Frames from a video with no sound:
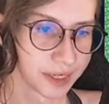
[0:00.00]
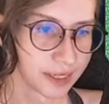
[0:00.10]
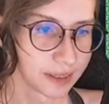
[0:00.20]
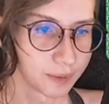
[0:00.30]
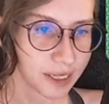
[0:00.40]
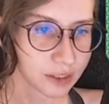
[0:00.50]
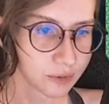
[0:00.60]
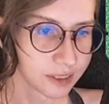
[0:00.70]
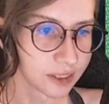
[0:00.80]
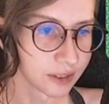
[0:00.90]
In the past
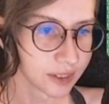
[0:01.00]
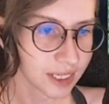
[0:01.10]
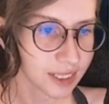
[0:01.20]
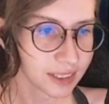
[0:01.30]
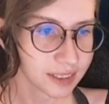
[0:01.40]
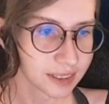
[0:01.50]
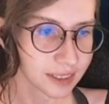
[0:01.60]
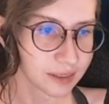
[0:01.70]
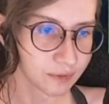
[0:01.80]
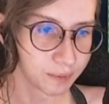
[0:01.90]
3 years, 18
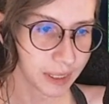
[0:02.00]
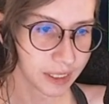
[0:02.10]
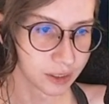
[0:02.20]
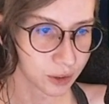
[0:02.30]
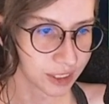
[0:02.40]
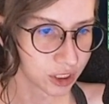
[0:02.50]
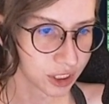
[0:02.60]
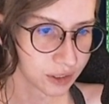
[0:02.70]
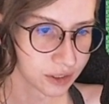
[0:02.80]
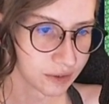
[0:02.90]
states have banned
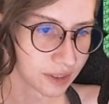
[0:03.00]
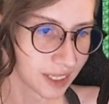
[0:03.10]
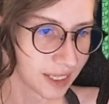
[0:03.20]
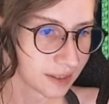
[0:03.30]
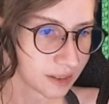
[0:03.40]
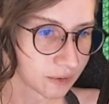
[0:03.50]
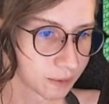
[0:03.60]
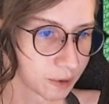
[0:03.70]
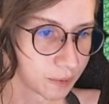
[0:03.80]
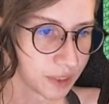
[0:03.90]
transgender student athletes from
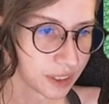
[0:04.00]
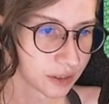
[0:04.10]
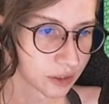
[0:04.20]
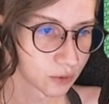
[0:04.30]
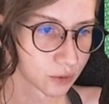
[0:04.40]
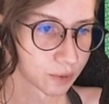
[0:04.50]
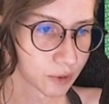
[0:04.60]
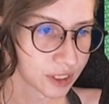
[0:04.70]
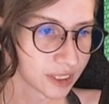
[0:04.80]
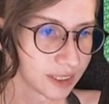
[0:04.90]
competing on school
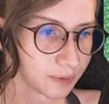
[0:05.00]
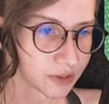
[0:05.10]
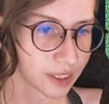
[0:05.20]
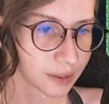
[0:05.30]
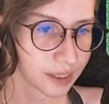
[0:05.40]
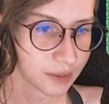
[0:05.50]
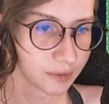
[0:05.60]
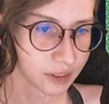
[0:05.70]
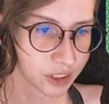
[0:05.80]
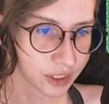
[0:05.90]
sports teams that align with
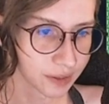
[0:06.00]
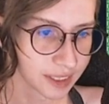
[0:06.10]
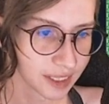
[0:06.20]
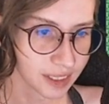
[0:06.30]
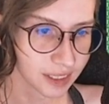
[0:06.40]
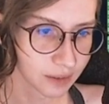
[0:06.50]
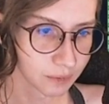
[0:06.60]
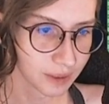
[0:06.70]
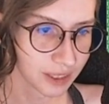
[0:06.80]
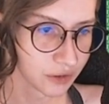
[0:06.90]
their gender identity
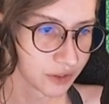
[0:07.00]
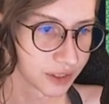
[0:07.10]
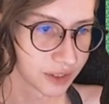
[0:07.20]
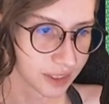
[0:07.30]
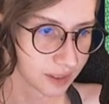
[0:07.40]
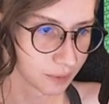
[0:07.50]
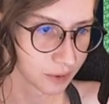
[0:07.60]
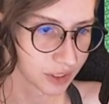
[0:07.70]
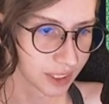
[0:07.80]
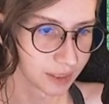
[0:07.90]
rather than the sex they were
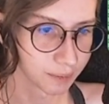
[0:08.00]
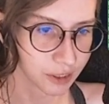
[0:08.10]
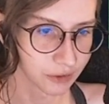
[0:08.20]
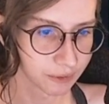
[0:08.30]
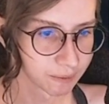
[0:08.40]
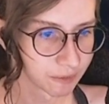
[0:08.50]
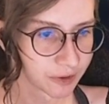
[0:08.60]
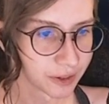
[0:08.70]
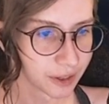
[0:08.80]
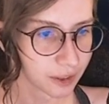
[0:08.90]
assigned at birth,
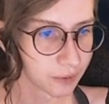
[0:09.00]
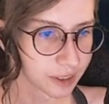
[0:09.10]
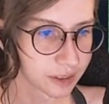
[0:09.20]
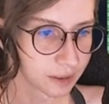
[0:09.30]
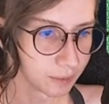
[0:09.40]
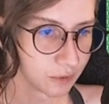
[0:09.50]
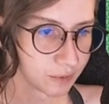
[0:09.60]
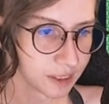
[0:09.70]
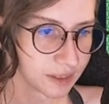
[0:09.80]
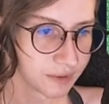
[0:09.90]
according to the
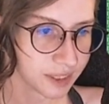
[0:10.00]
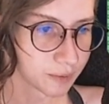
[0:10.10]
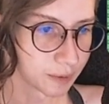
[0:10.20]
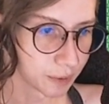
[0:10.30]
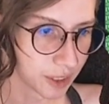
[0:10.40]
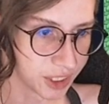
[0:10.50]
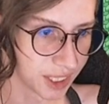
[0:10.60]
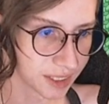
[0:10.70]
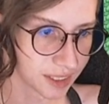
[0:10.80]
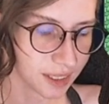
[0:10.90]
Movement Advancement
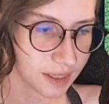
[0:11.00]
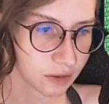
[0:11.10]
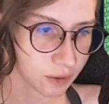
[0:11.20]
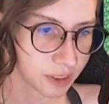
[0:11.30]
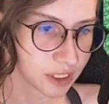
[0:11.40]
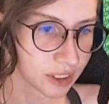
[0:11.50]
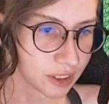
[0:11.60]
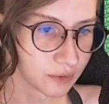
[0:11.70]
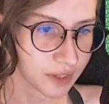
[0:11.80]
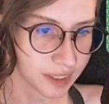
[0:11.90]
Project, an
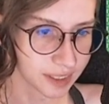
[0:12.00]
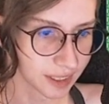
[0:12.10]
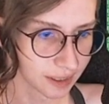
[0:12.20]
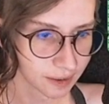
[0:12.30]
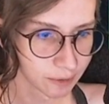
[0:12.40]
LGBTQ think tank.